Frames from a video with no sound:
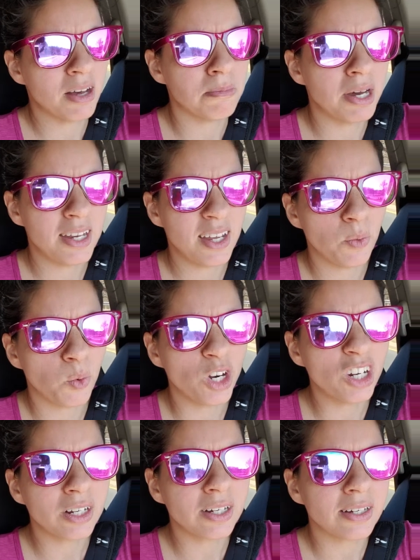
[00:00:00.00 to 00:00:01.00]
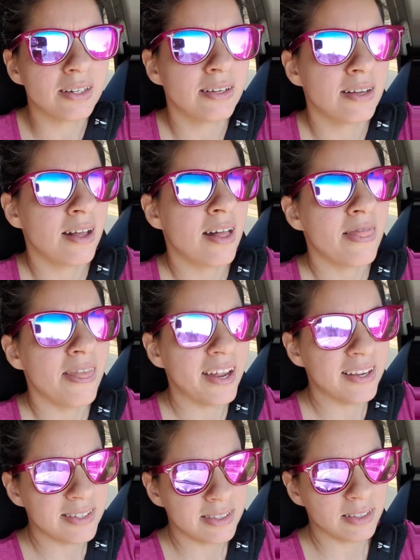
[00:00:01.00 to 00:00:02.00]
money work.
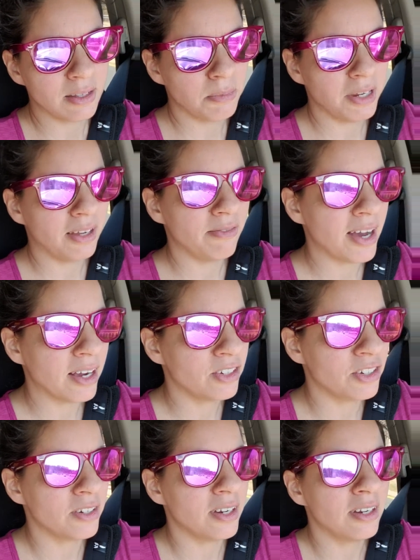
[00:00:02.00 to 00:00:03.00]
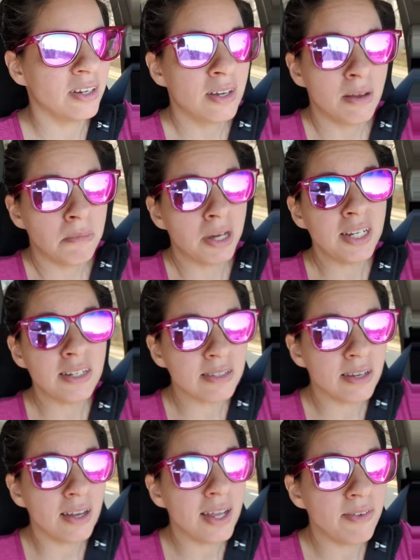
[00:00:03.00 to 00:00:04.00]
That is the limiting factor. And money does
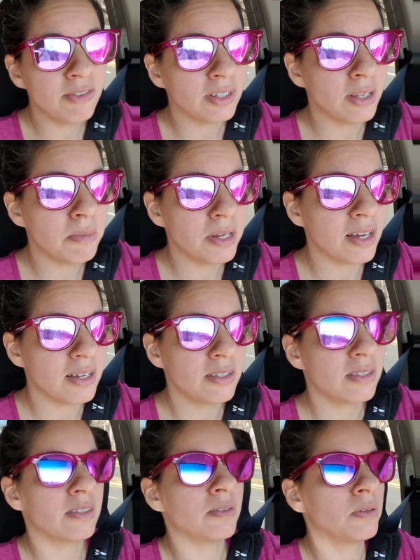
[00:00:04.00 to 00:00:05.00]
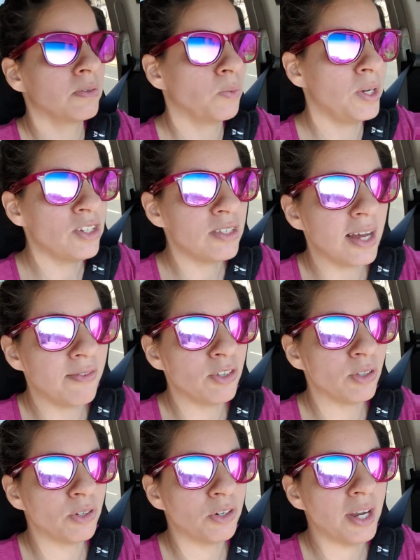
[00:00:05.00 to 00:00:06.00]
not have to limit us. We just have
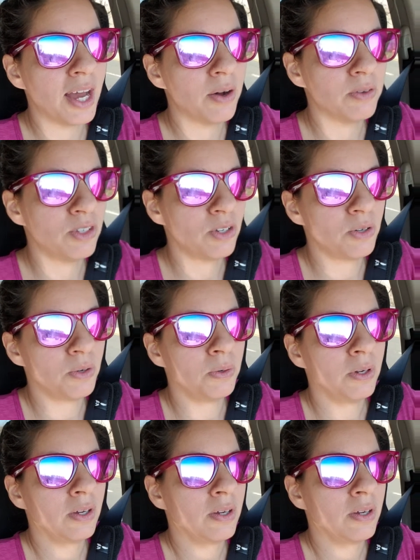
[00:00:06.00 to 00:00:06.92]
to learn how to